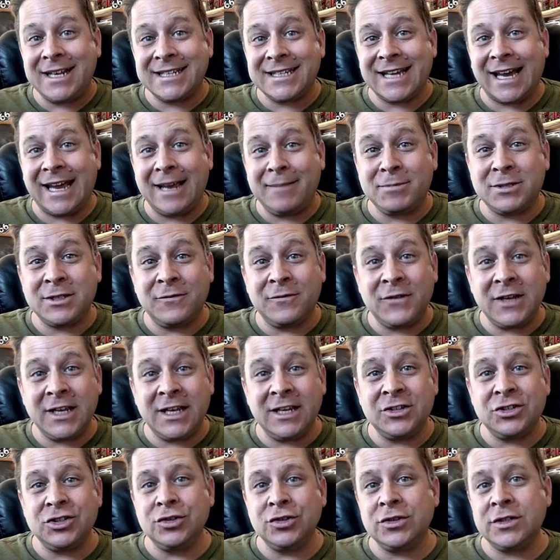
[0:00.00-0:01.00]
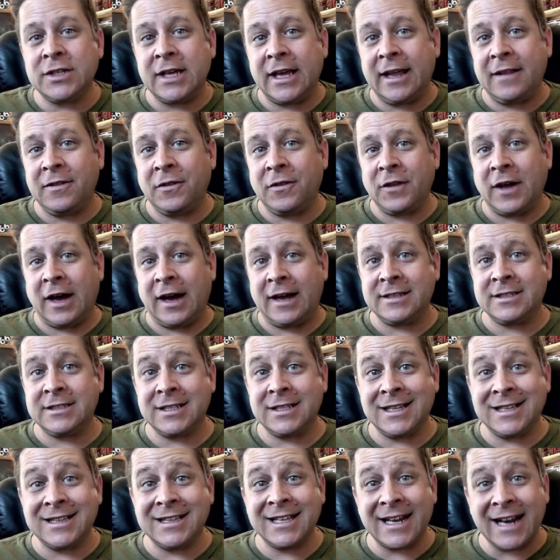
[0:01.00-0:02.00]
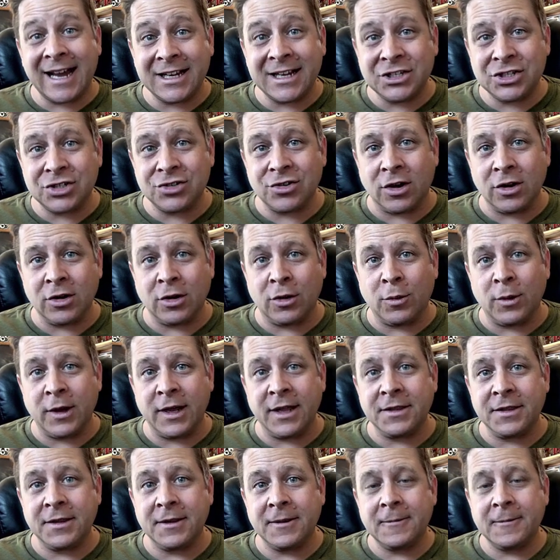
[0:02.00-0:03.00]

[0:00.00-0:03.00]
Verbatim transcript: types of issues and thoughts that I struggle with.